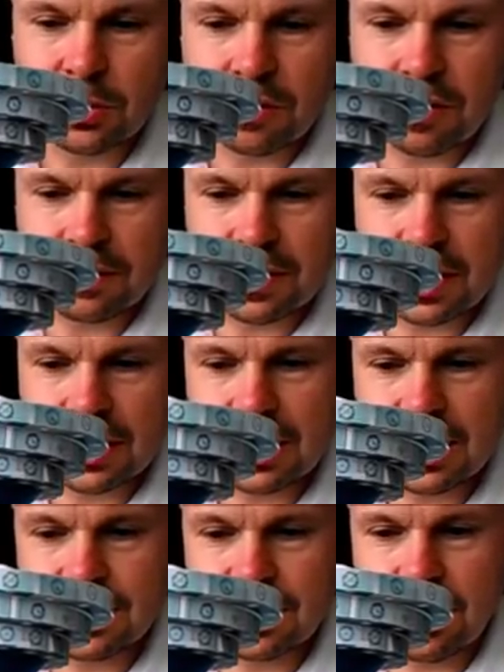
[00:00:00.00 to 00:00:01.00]
to wherever they
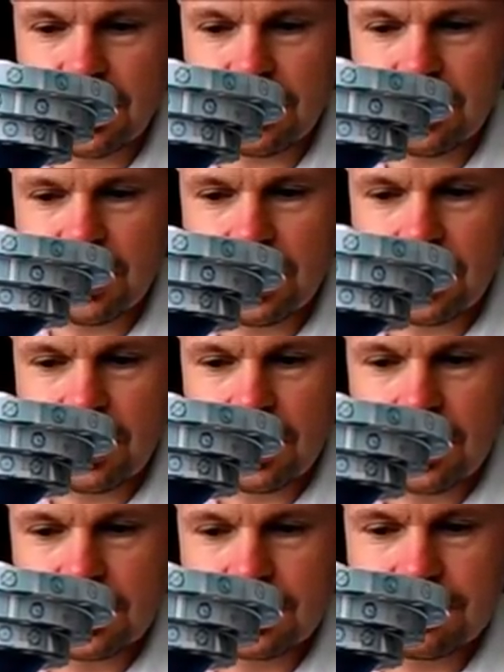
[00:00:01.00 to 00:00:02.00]
need to go
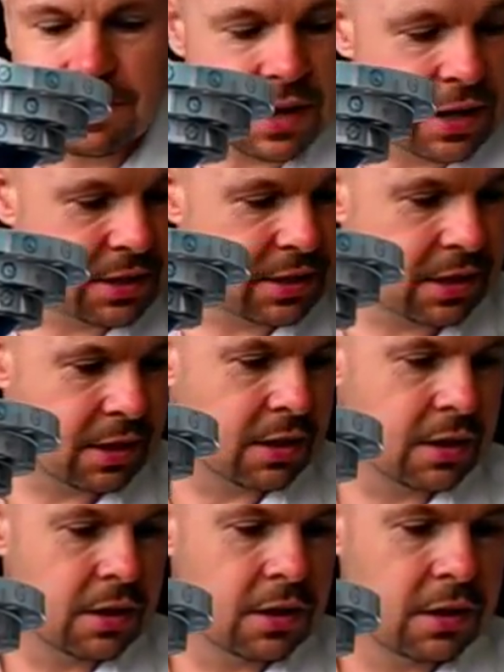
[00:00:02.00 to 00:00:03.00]
to fight
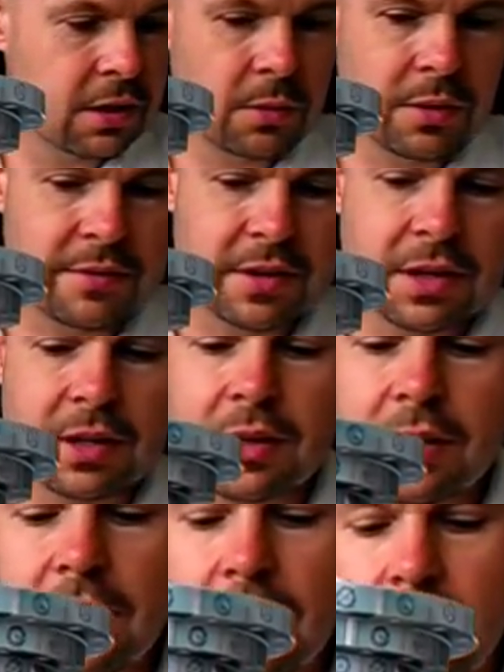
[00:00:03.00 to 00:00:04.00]
whoever
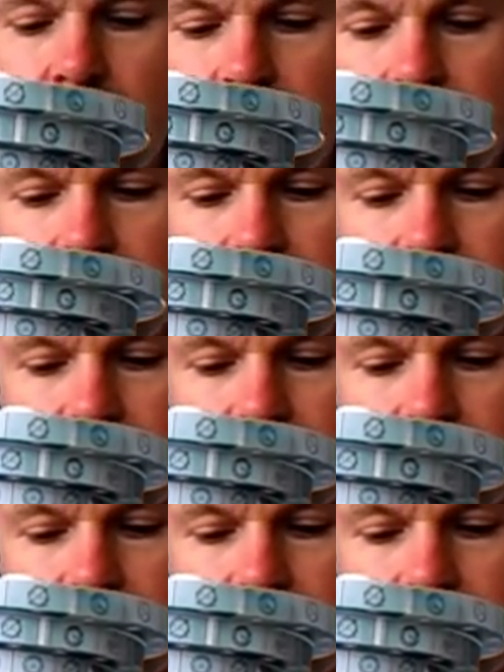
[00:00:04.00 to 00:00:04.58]
they